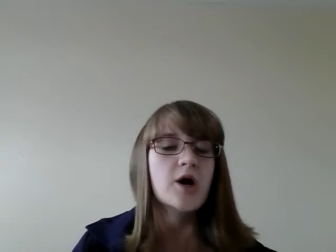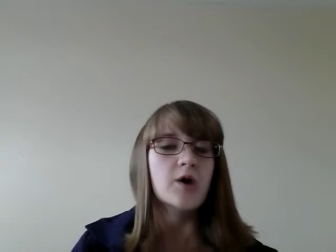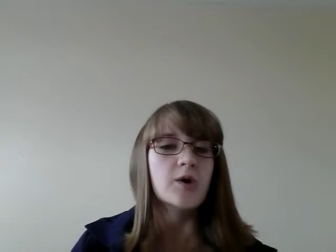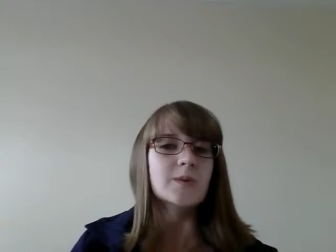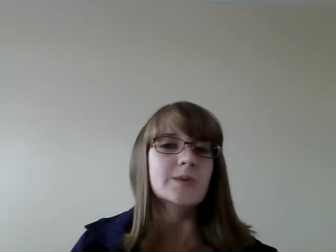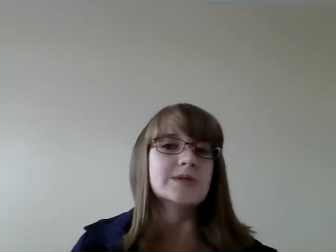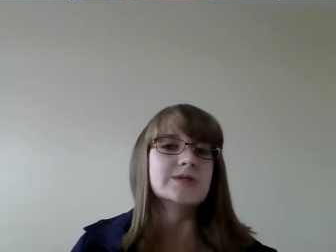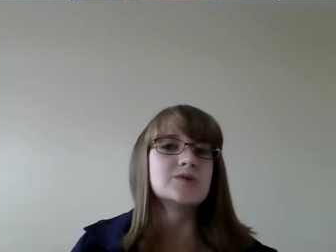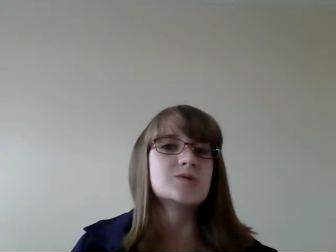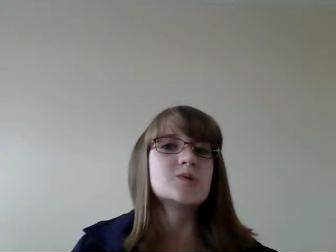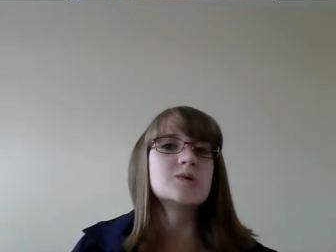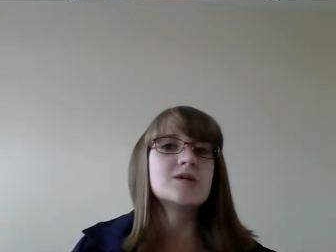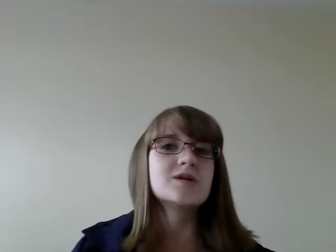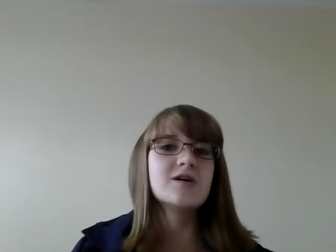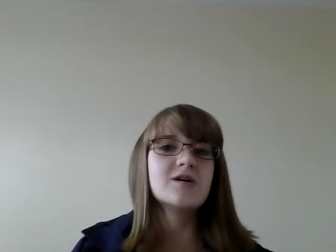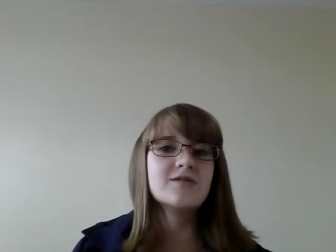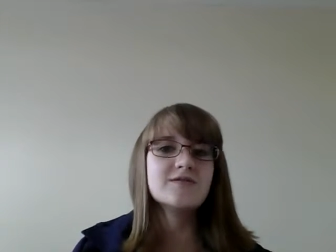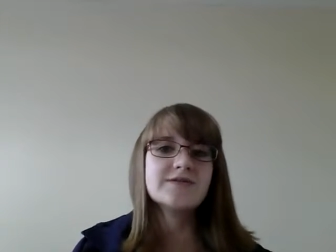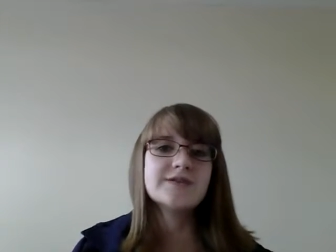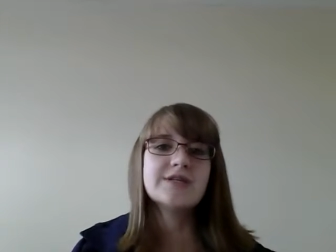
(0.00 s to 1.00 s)
which will
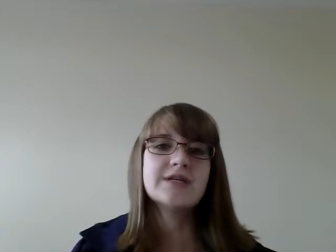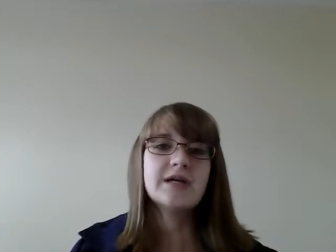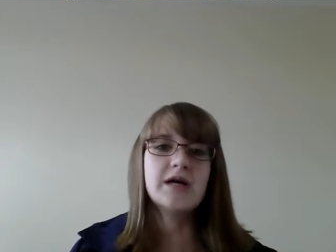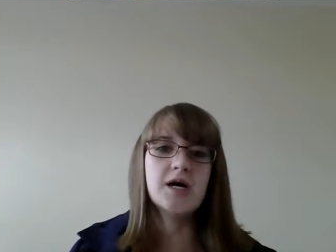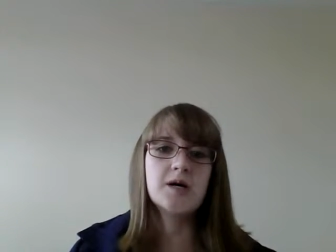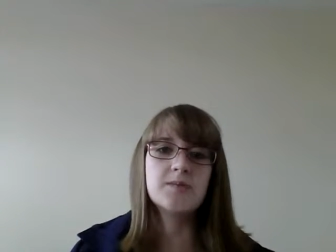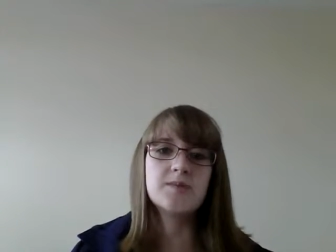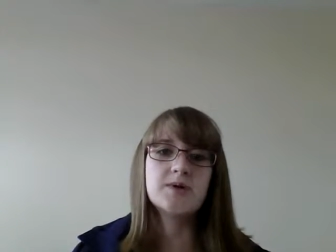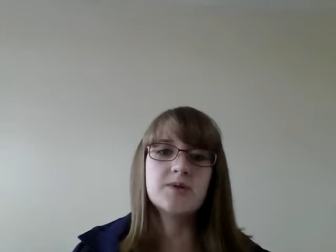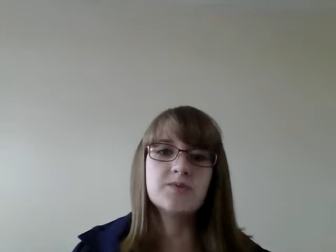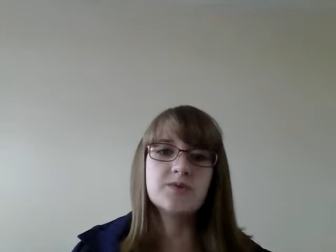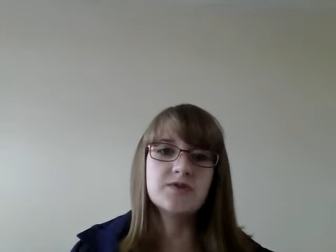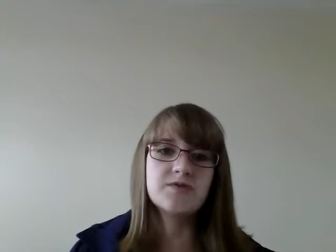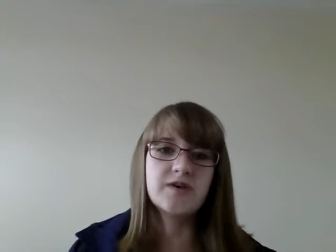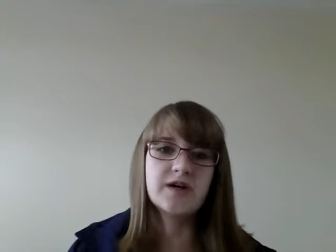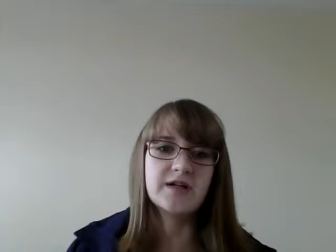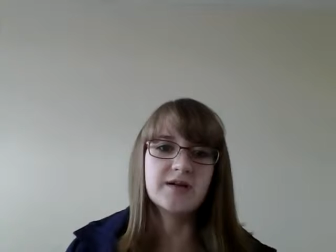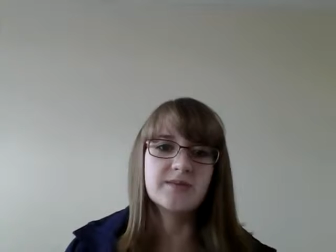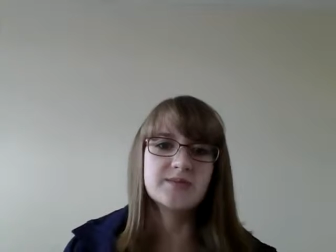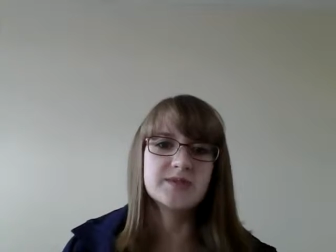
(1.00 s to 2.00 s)
hopefully help him
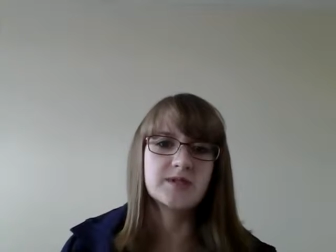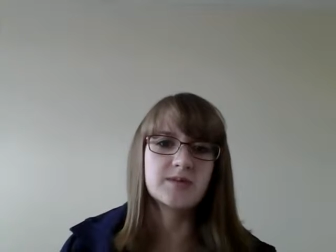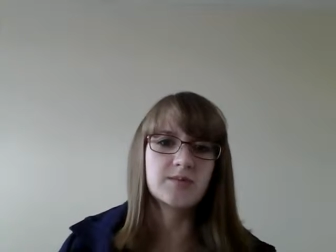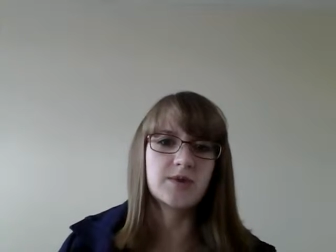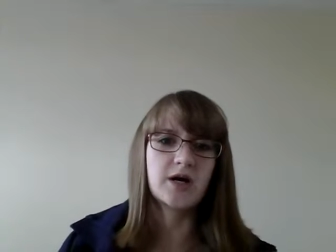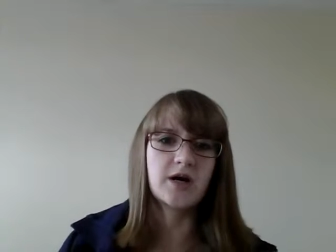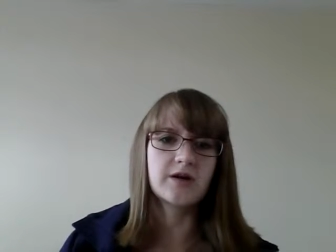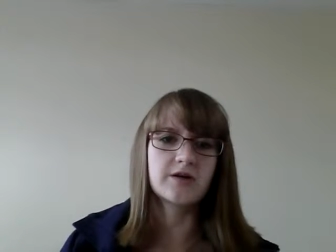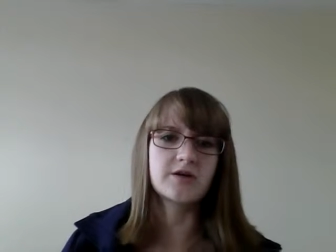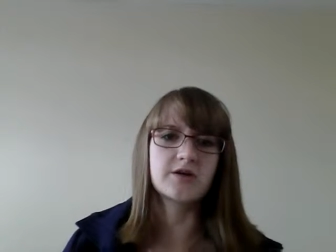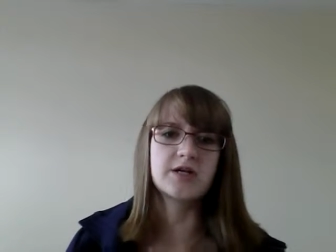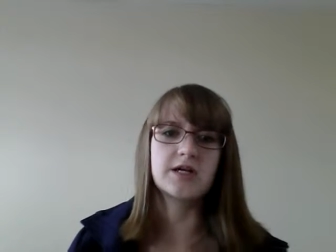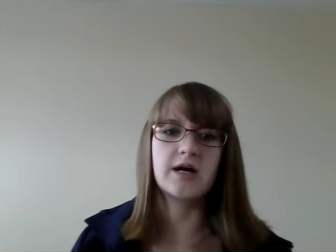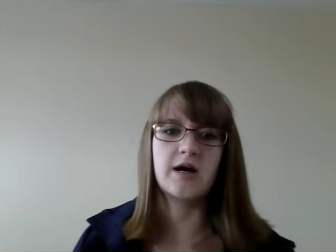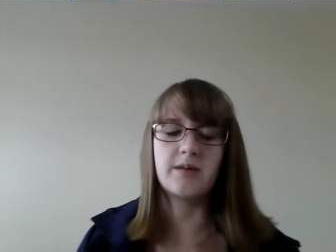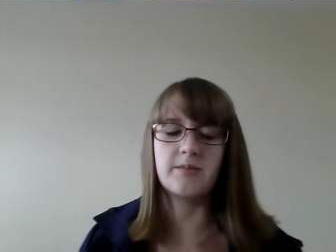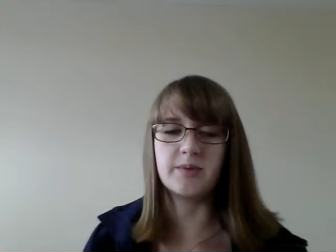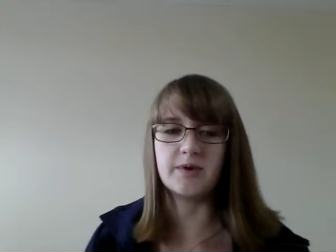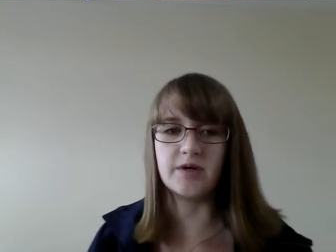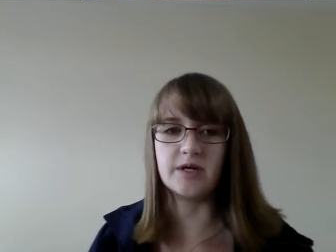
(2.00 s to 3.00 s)
develop some concrete
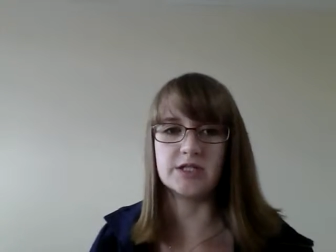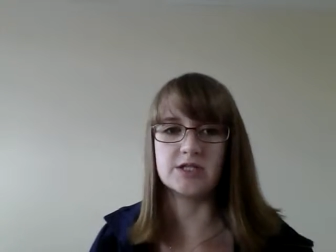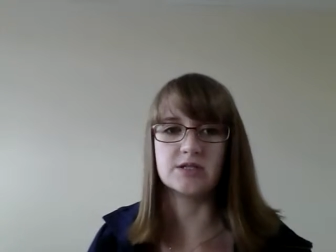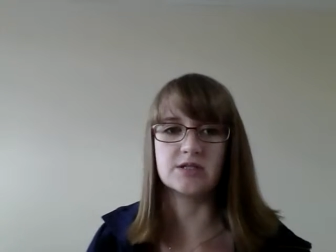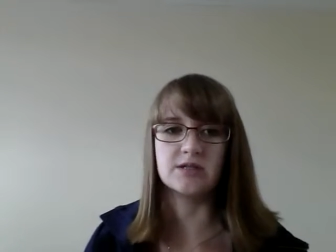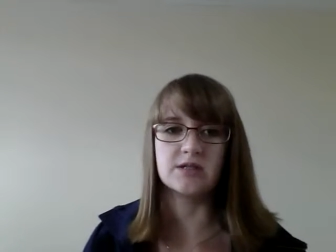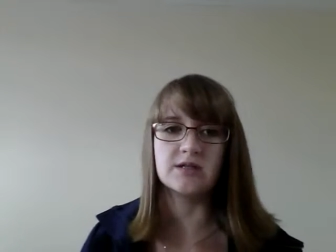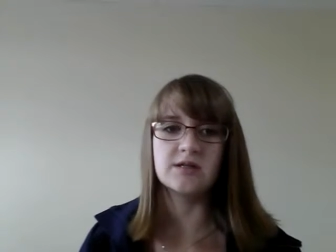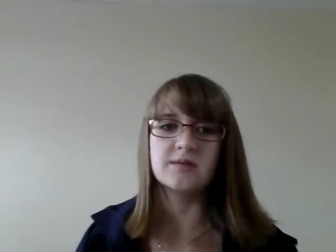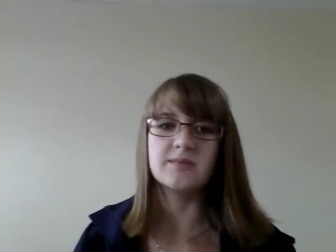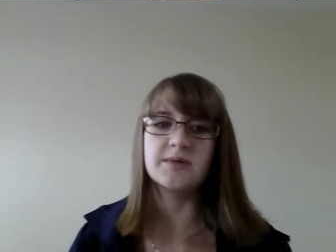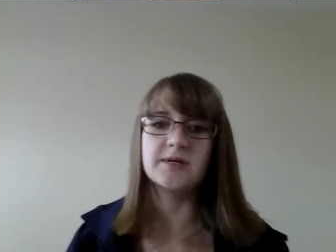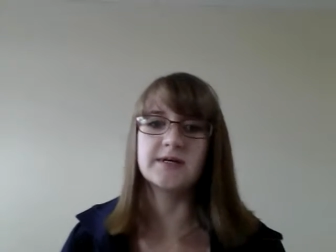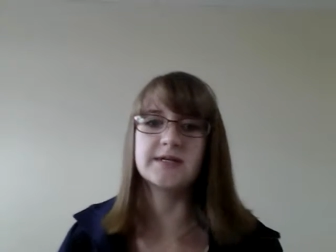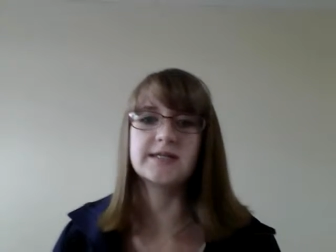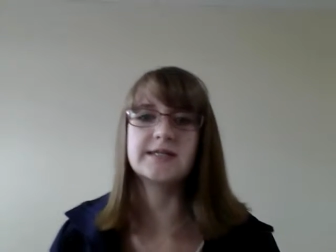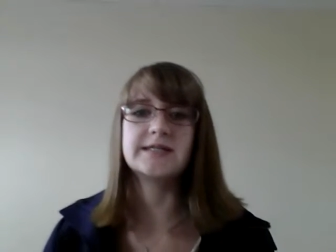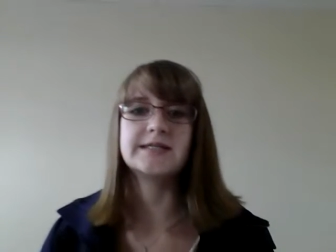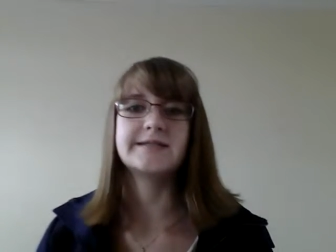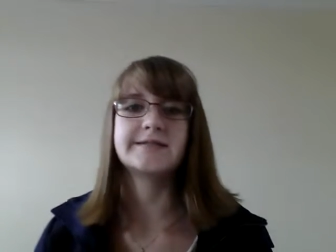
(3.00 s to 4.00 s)
operational
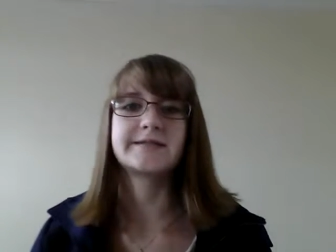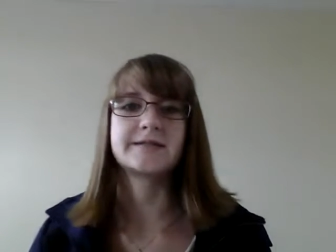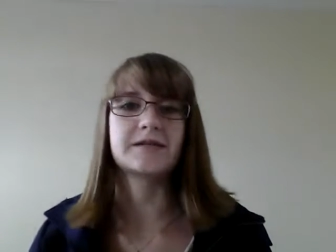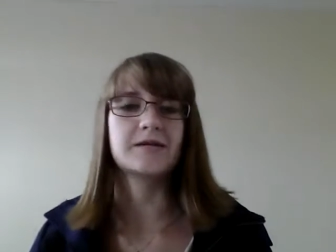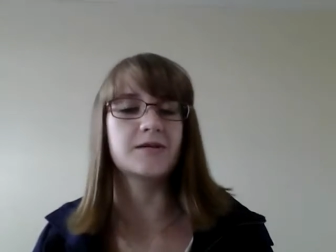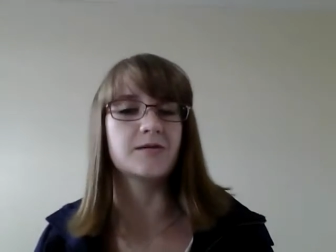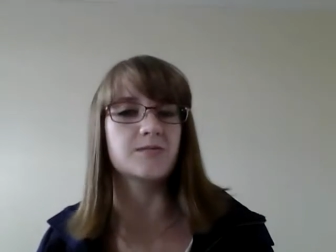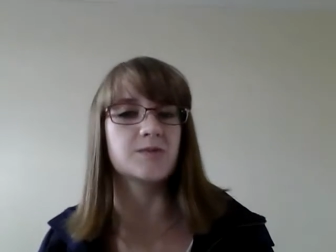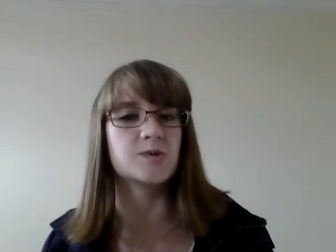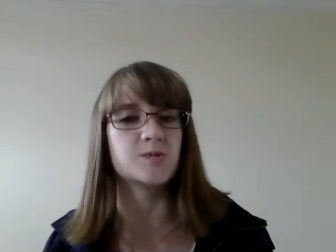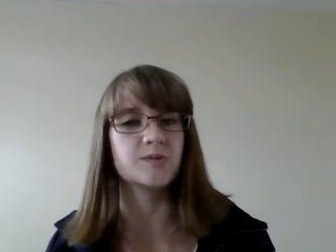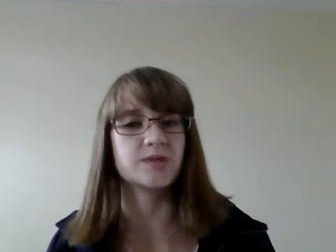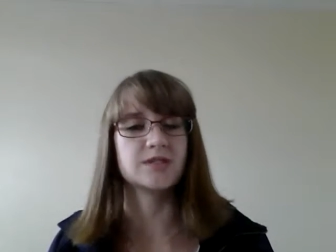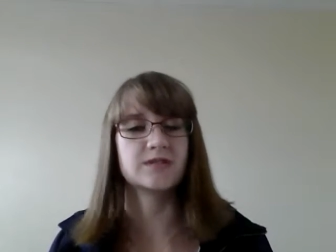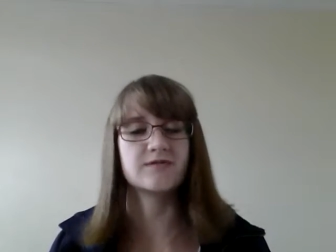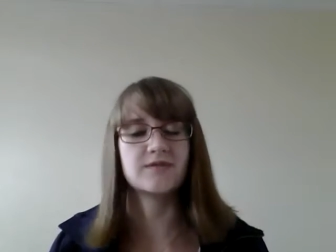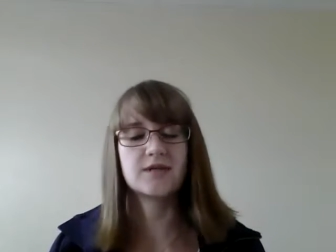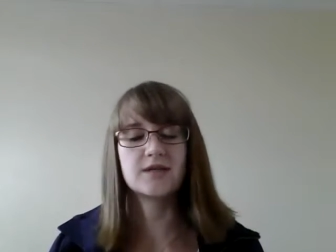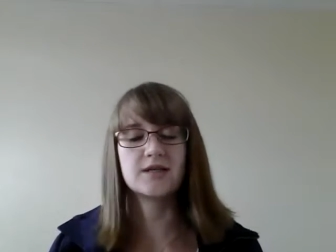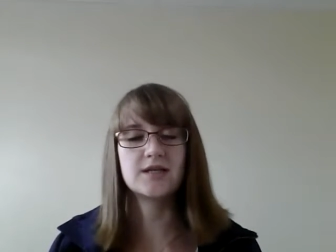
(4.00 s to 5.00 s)
abilities,
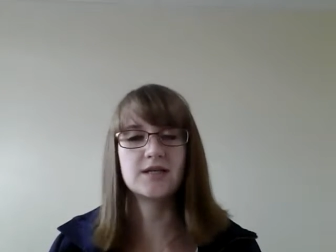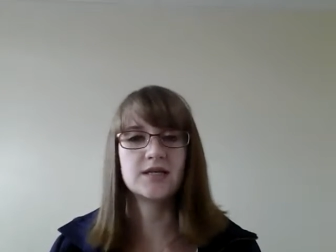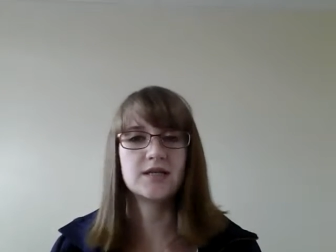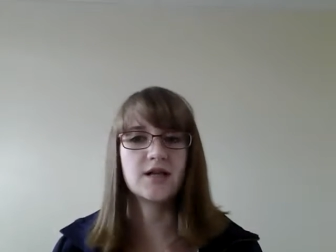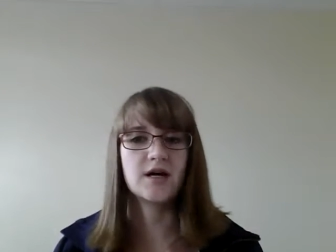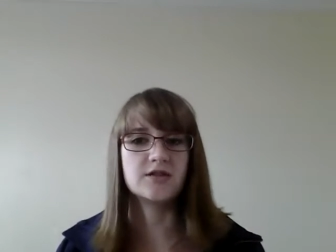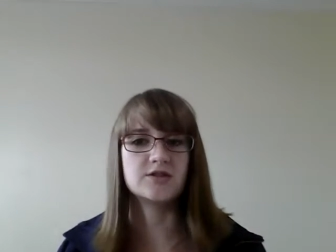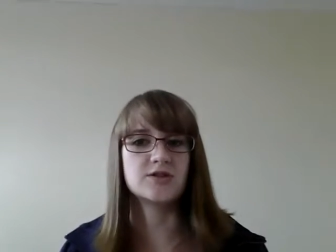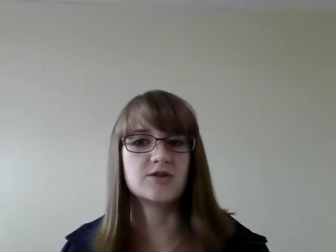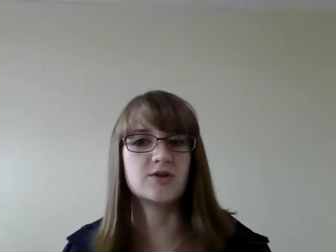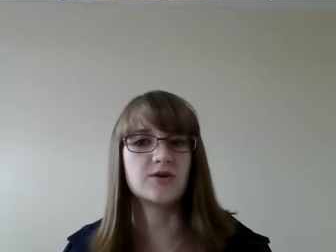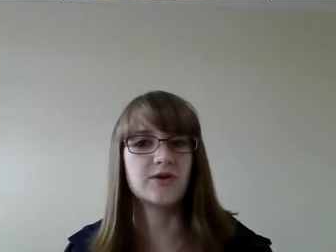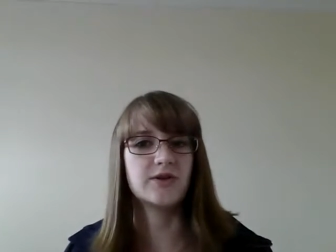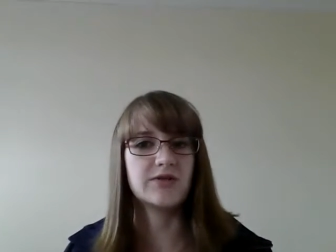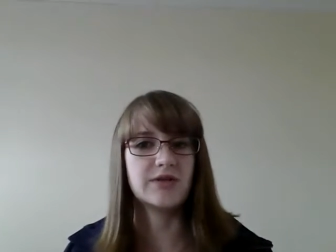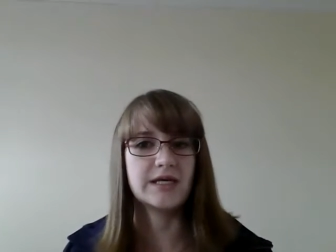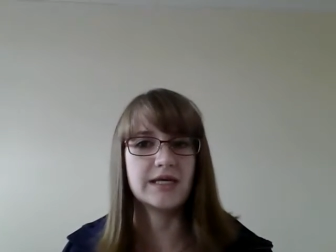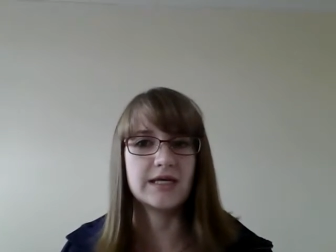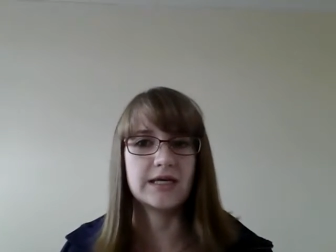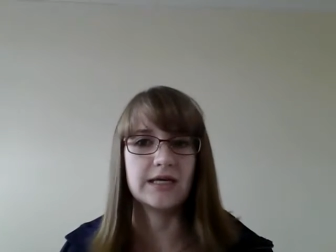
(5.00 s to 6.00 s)
specifically logical
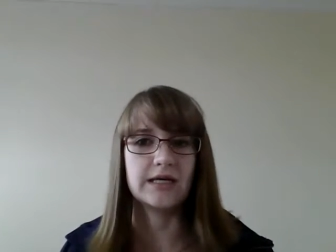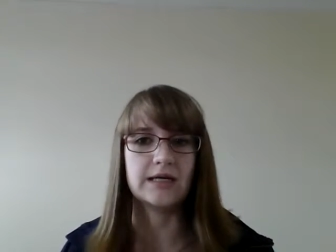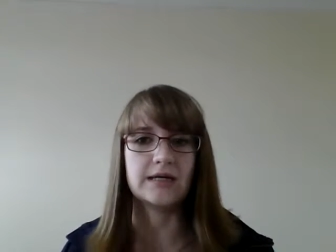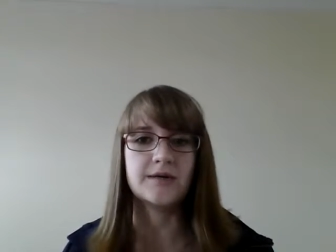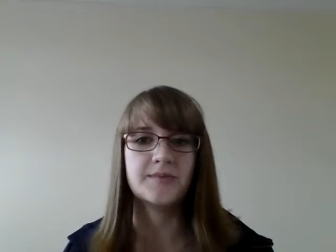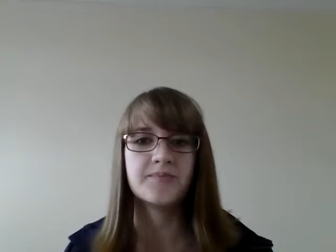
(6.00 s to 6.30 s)
thinking.